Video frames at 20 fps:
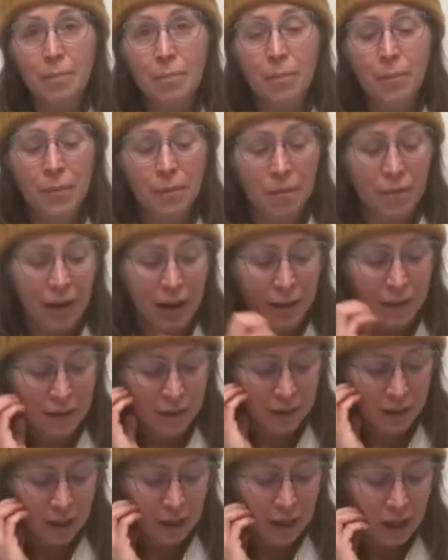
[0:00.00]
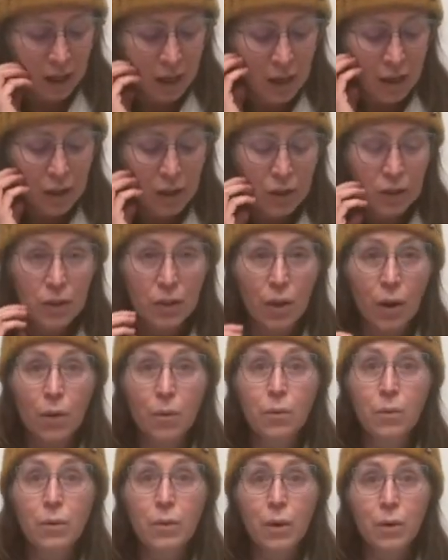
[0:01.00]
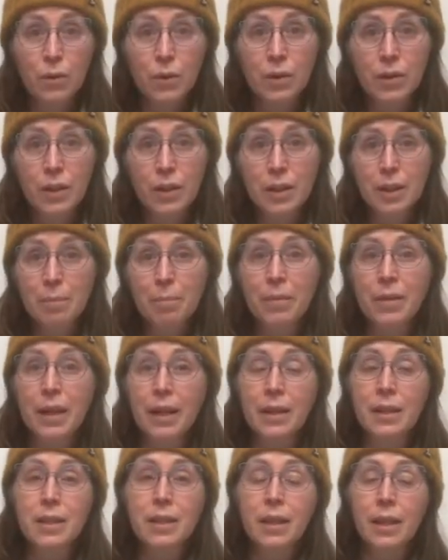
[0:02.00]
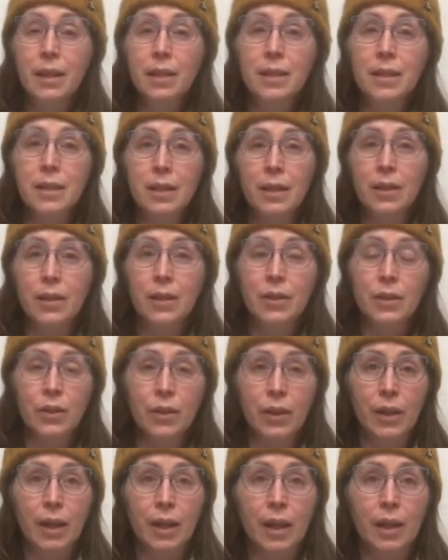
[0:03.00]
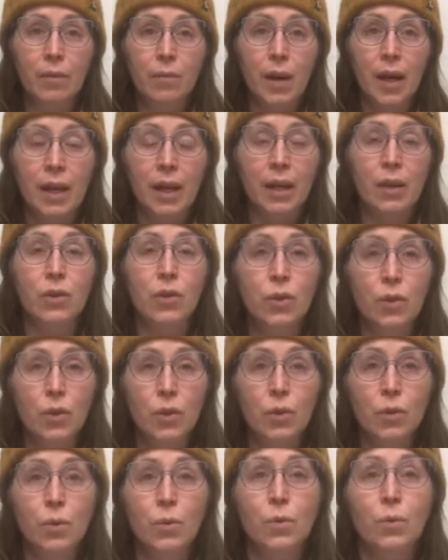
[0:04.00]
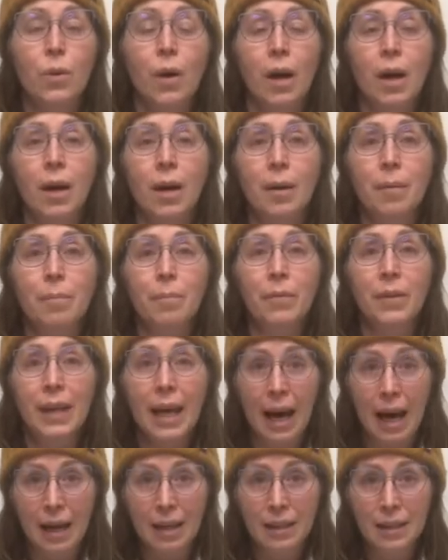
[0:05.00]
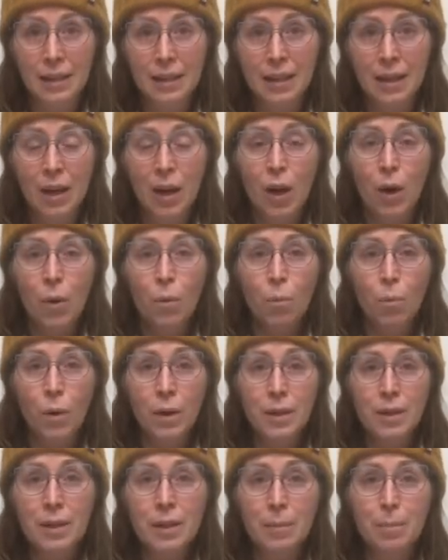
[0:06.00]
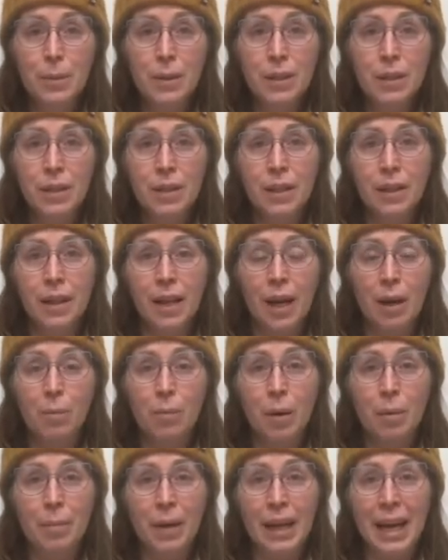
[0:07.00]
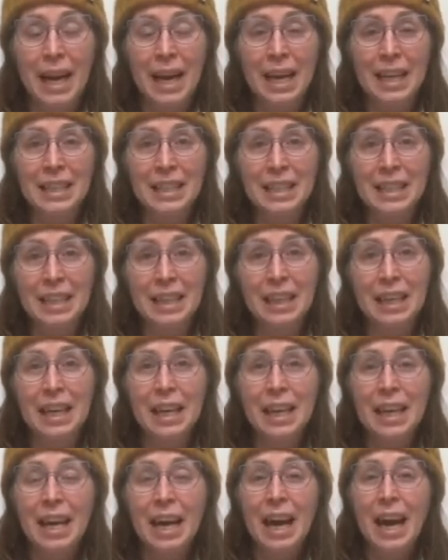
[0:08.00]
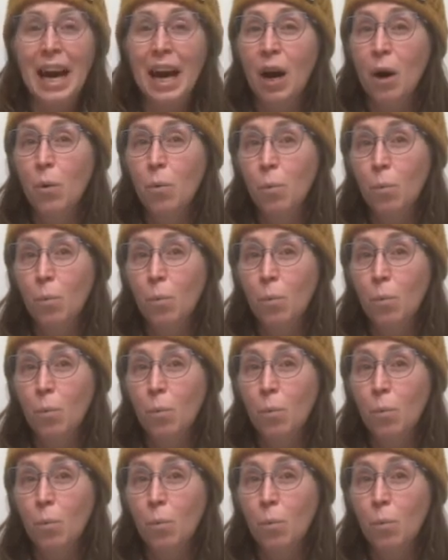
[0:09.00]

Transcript: vent. So those are just some things to consider as you're getting ready to cast. What is the position that I want my hand in? How